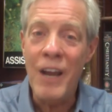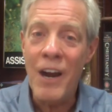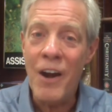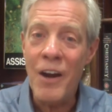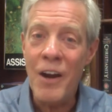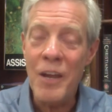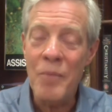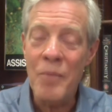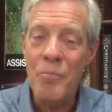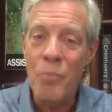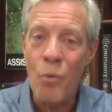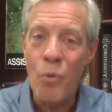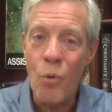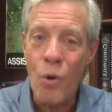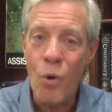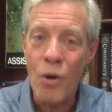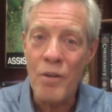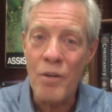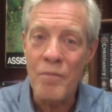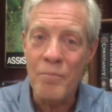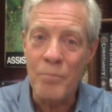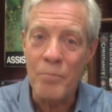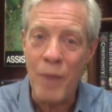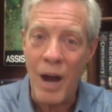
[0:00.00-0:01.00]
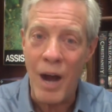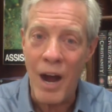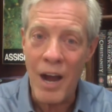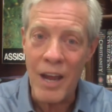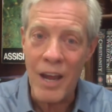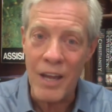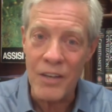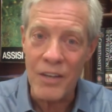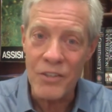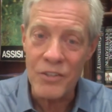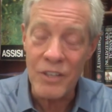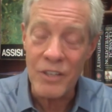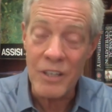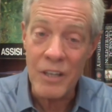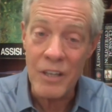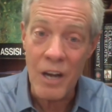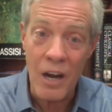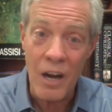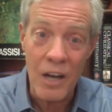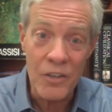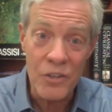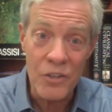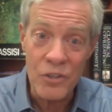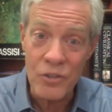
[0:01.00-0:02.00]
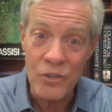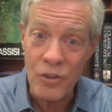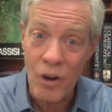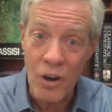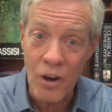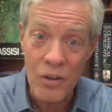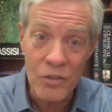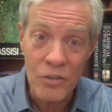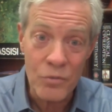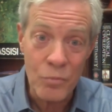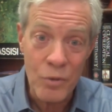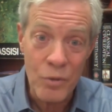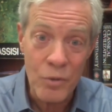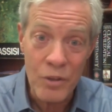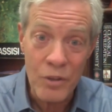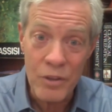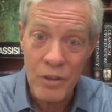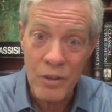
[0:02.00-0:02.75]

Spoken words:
important bias that God starts with